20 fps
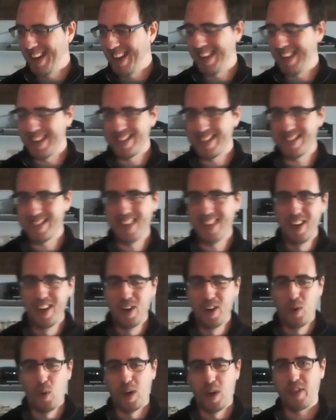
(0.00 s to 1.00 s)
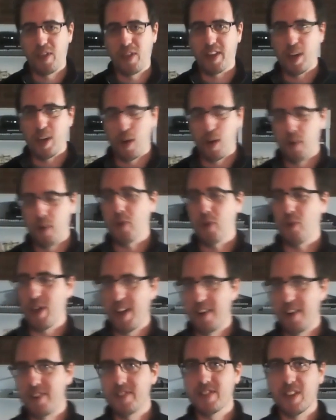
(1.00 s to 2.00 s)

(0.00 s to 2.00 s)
he's one of the co-creators,